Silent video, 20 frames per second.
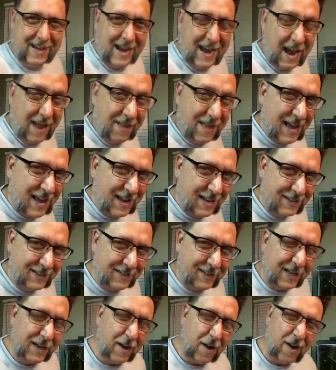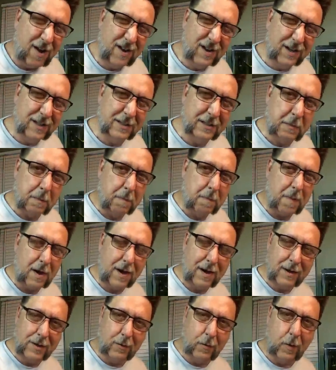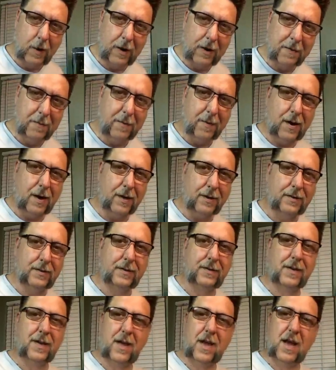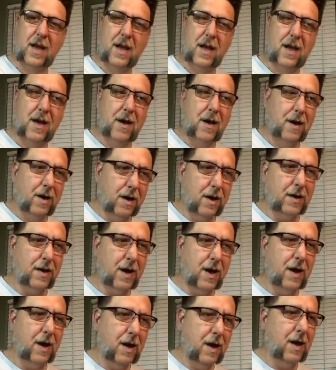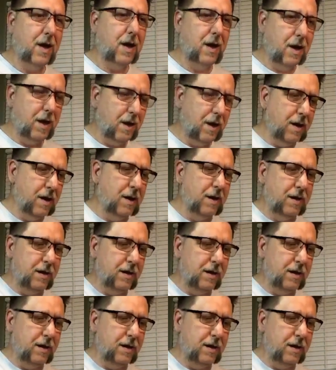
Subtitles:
And that is the August My Aquarium box. Ta-da!